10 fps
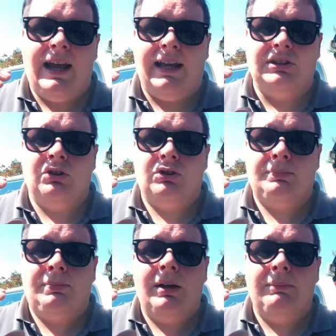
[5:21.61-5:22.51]

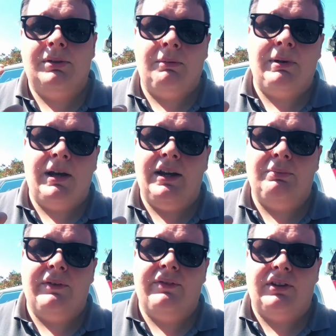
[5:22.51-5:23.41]
exhaust pipe compared
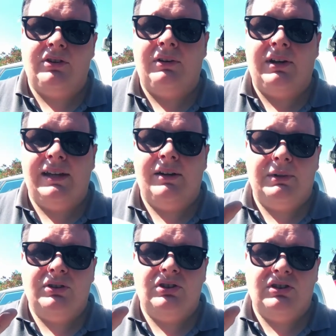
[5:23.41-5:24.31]
with the 2 litre,
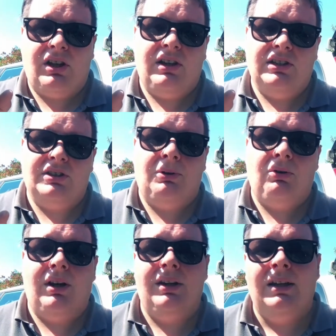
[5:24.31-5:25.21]
which is slightly smaller.